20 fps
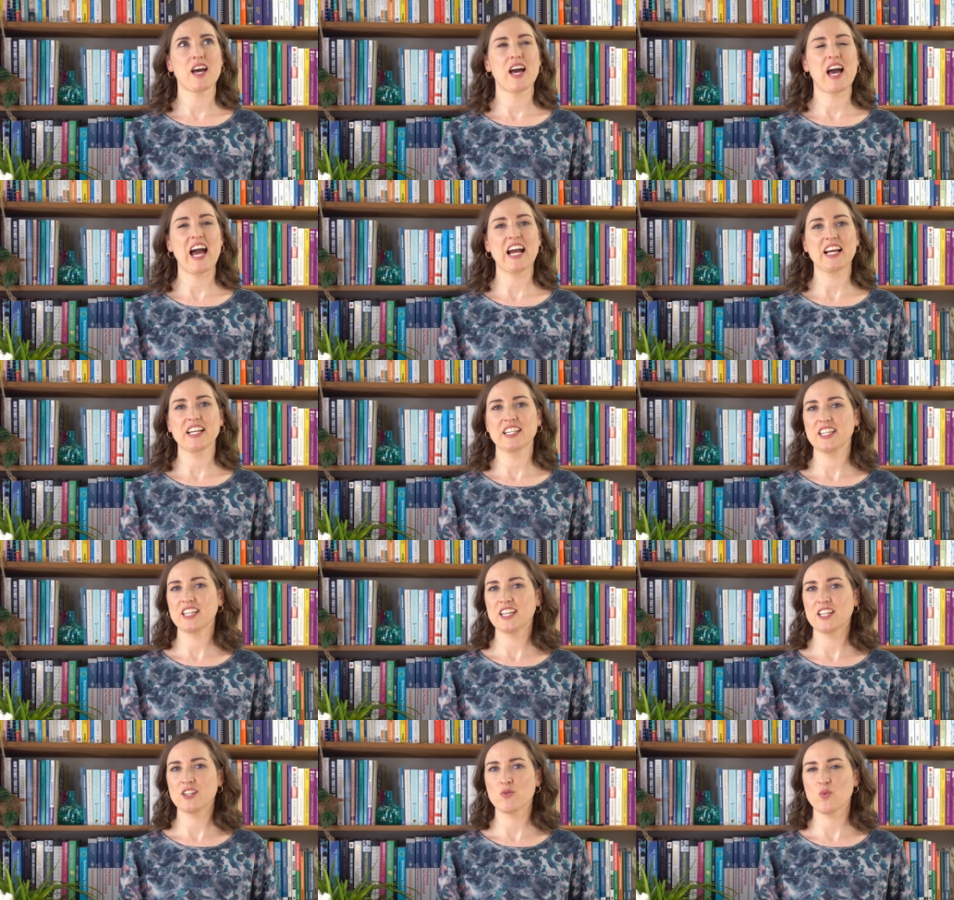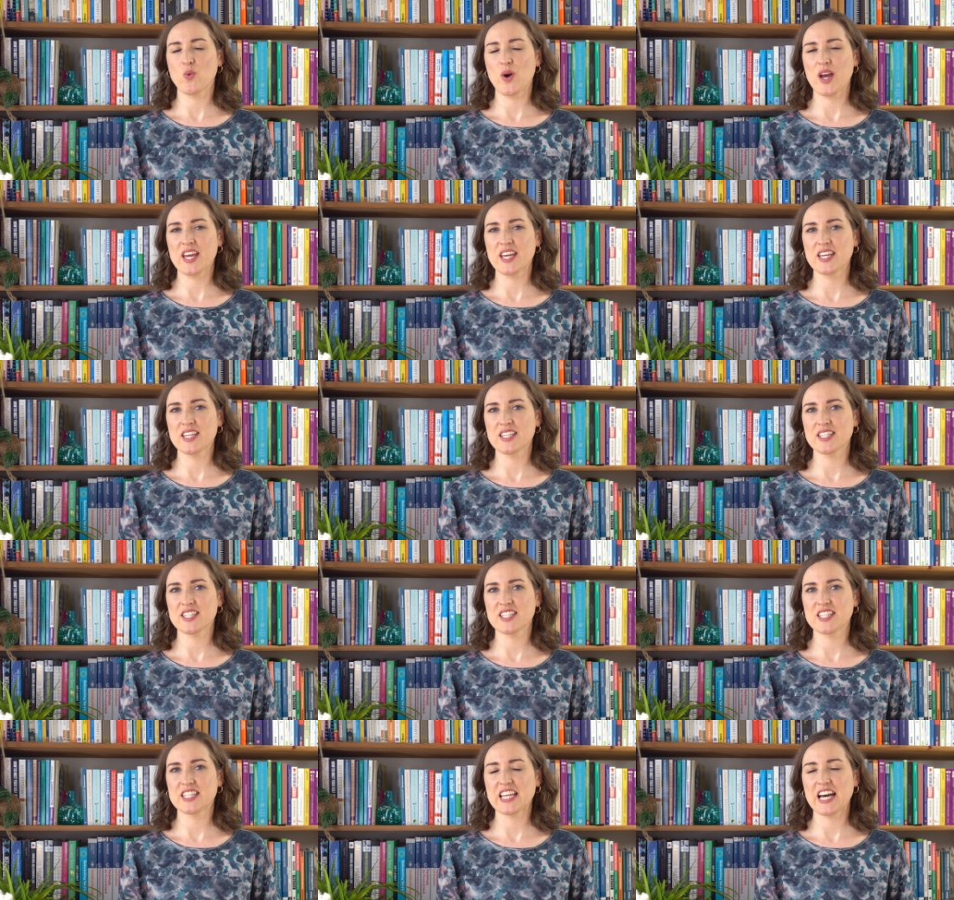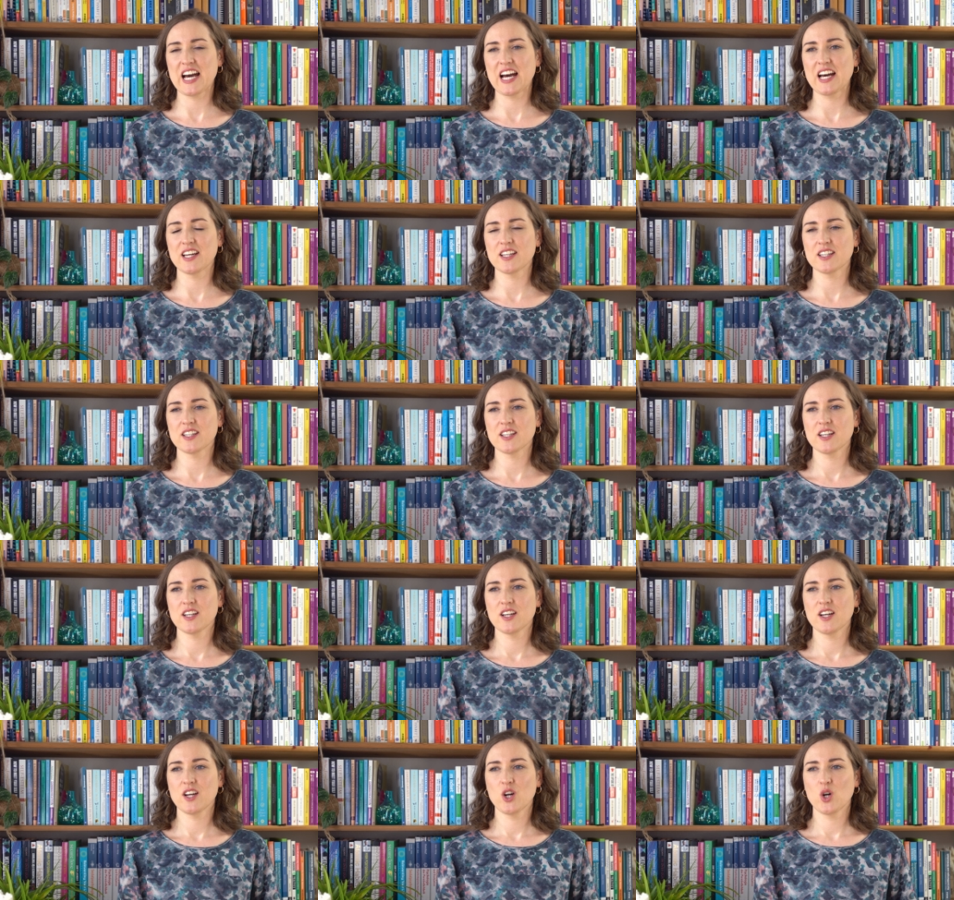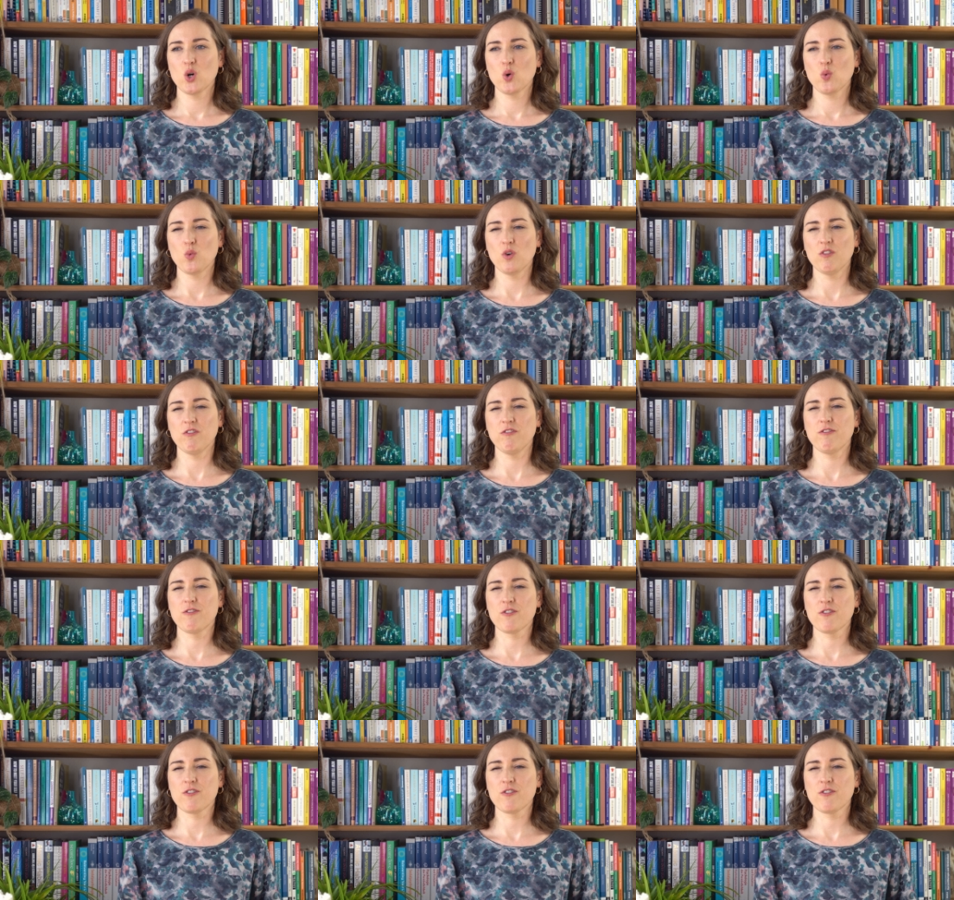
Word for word: acting in ways that will